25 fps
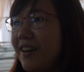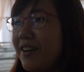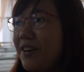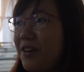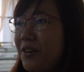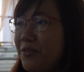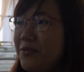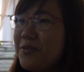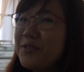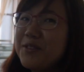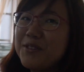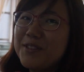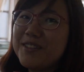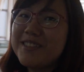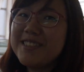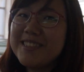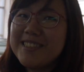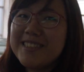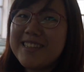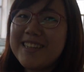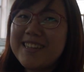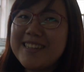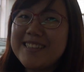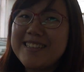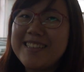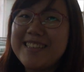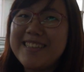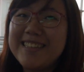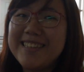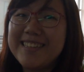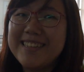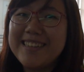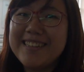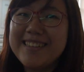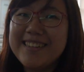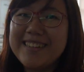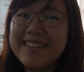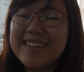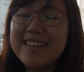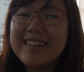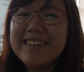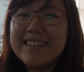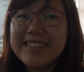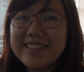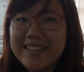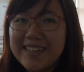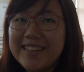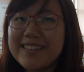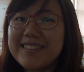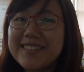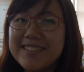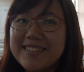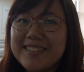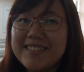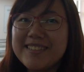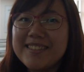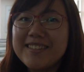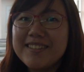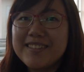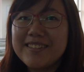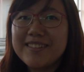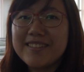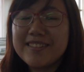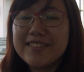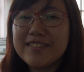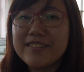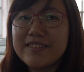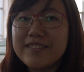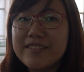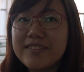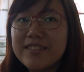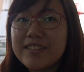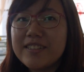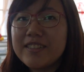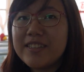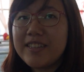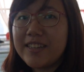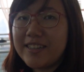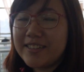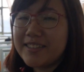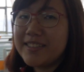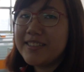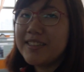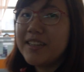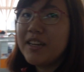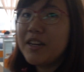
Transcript: Of course, yes. Or Spain. Yes. Or France. Yes.